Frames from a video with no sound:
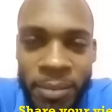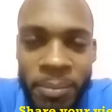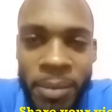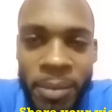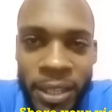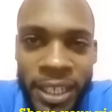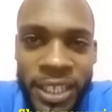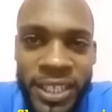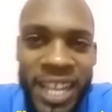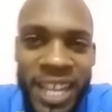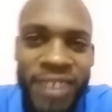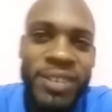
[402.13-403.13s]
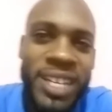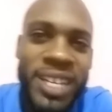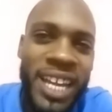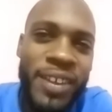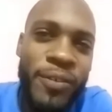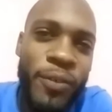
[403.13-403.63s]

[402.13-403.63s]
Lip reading: the mother is really at the